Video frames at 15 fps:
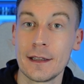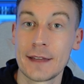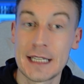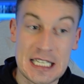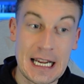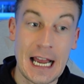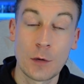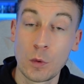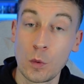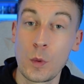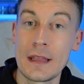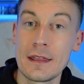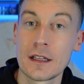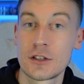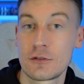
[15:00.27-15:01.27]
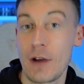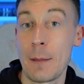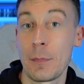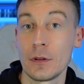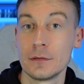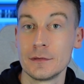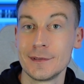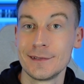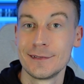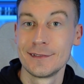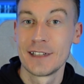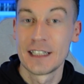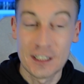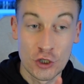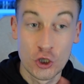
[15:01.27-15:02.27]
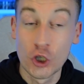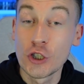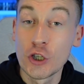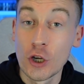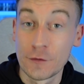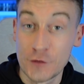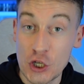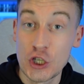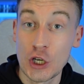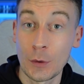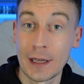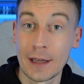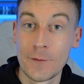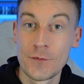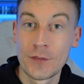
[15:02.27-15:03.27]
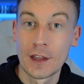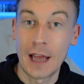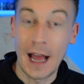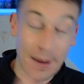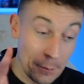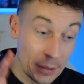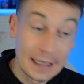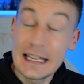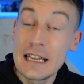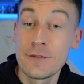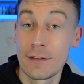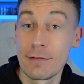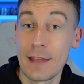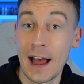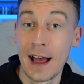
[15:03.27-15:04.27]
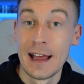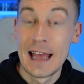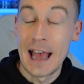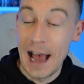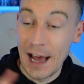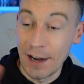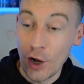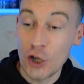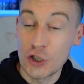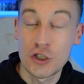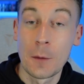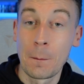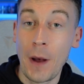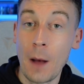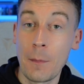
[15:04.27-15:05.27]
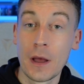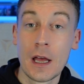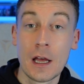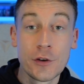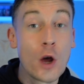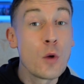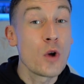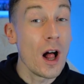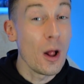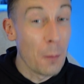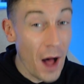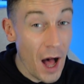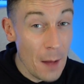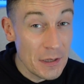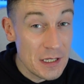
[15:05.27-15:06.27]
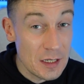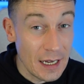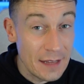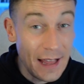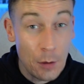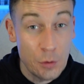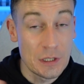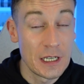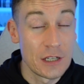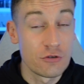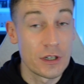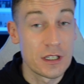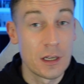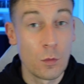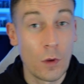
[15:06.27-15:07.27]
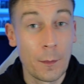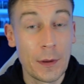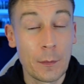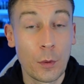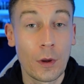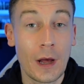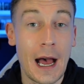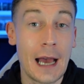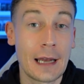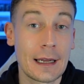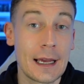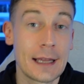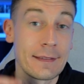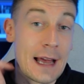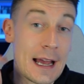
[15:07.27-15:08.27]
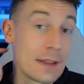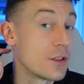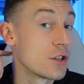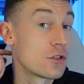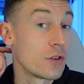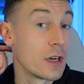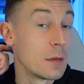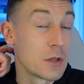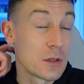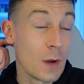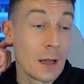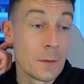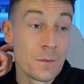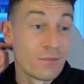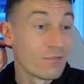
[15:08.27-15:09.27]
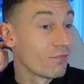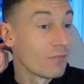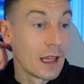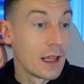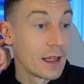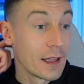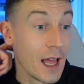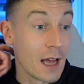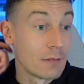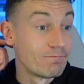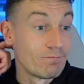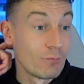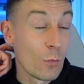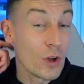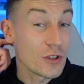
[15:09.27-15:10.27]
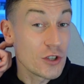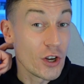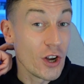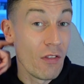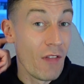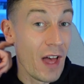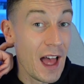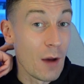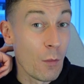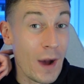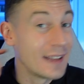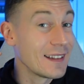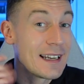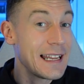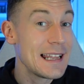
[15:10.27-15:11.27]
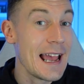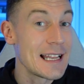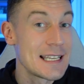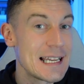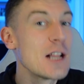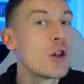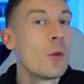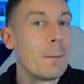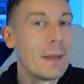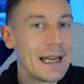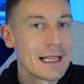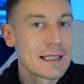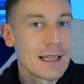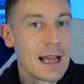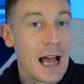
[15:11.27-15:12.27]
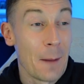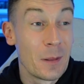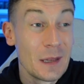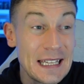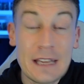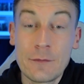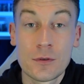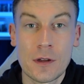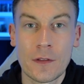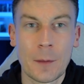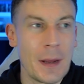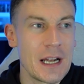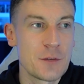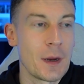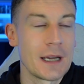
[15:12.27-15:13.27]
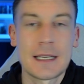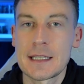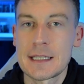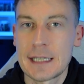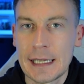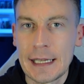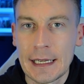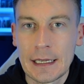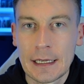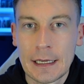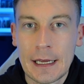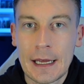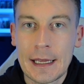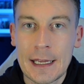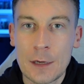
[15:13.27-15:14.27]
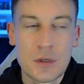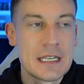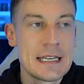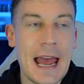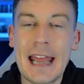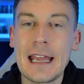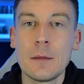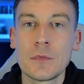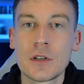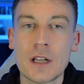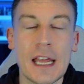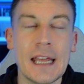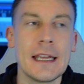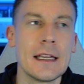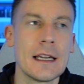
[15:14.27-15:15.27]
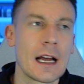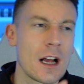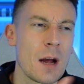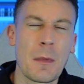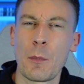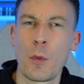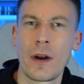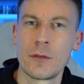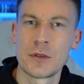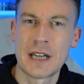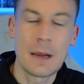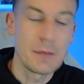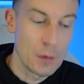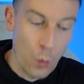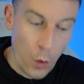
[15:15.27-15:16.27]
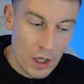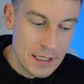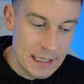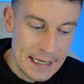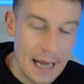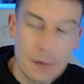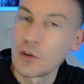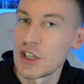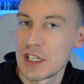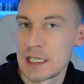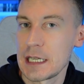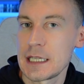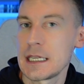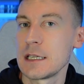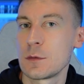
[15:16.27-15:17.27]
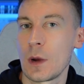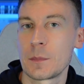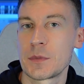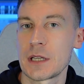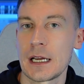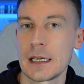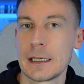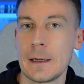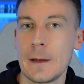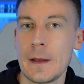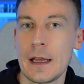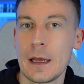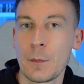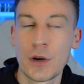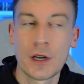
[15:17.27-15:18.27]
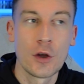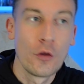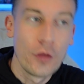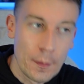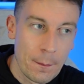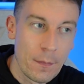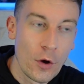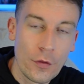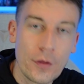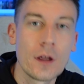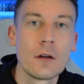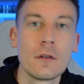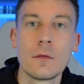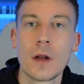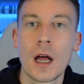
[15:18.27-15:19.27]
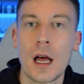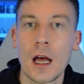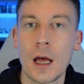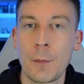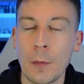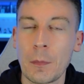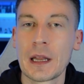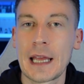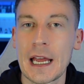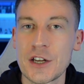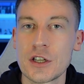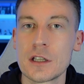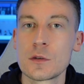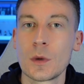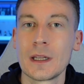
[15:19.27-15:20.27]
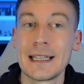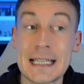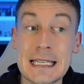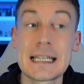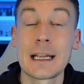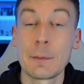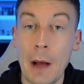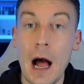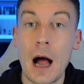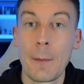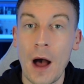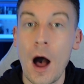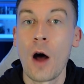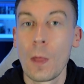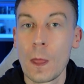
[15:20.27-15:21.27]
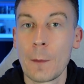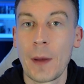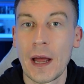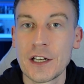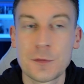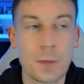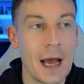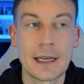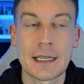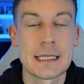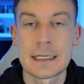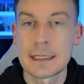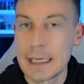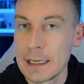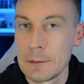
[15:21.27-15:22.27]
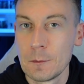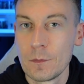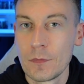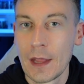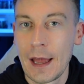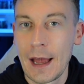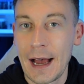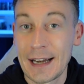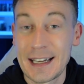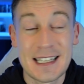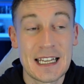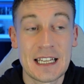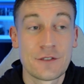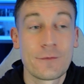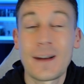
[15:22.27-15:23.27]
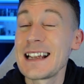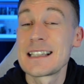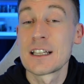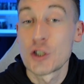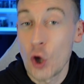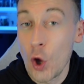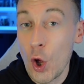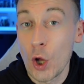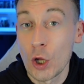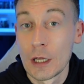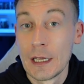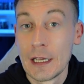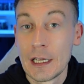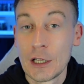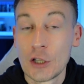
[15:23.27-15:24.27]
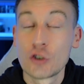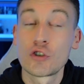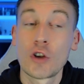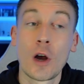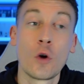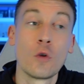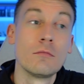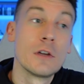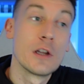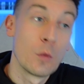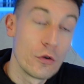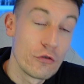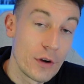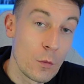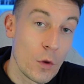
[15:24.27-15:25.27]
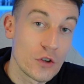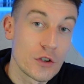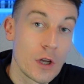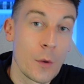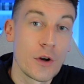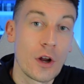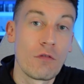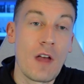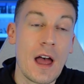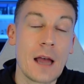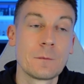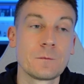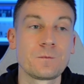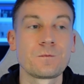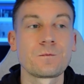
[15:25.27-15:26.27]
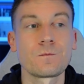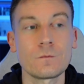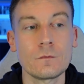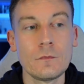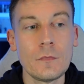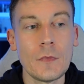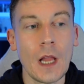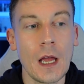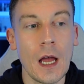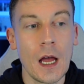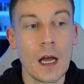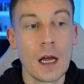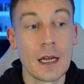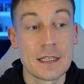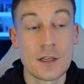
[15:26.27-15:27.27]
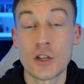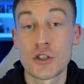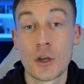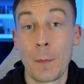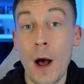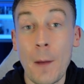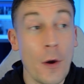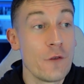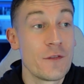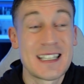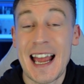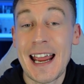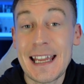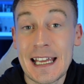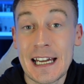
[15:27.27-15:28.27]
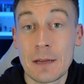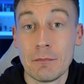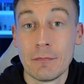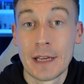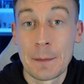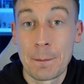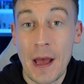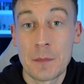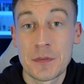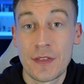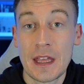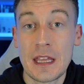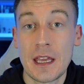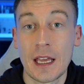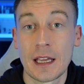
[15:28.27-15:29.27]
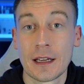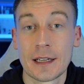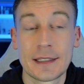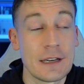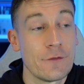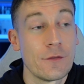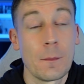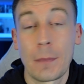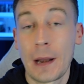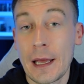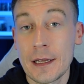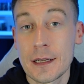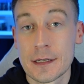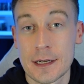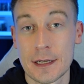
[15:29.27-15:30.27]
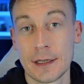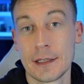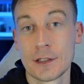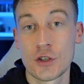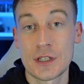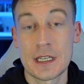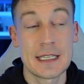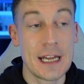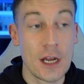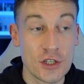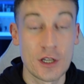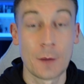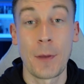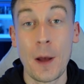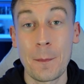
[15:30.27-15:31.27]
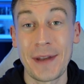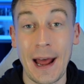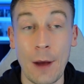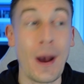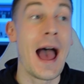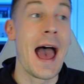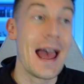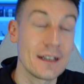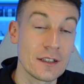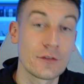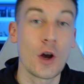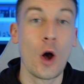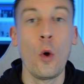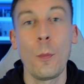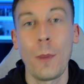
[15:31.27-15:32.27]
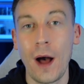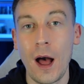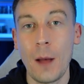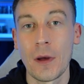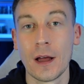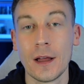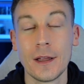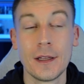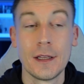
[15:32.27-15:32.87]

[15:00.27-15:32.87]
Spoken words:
This side will win the treble. He's good enough to do it. I believe in that. And Oscar Bob, no Cole Palmer today. That was an interesting one. People were highlighting that in the stream as well. Yeah, what's gone on there? Why didn't he get a single minute? I believe he was on the bench, but I didn't see it. He was named in, I can't remember where he was named. He wasn't named on City's website, but other publications were listing Palmer on the bench, but I didn't see him. I didn't see his face at all. So you're wondering what's going on there. Has Oscar Bob overtaken him in Pep's thinking? Different players. Does he see Oscar Bob now ahead of Cole Palmer?